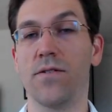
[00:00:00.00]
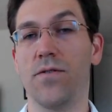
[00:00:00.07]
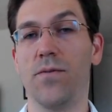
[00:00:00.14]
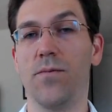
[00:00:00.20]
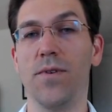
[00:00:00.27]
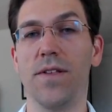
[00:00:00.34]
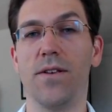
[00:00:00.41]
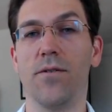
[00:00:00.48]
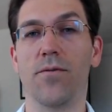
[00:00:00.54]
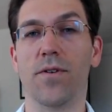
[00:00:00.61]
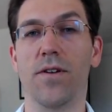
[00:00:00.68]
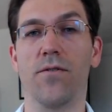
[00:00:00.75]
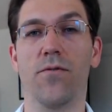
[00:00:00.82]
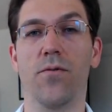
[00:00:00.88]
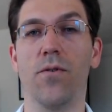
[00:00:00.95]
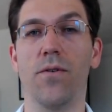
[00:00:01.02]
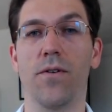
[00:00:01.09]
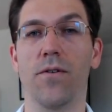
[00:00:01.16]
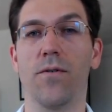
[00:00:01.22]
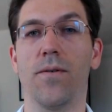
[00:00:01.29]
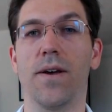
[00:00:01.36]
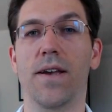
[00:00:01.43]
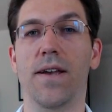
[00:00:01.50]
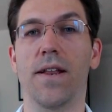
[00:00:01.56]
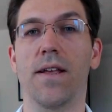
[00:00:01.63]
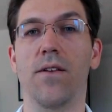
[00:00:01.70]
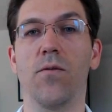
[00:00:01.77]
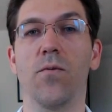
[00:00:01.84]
So you really don't control your awakening.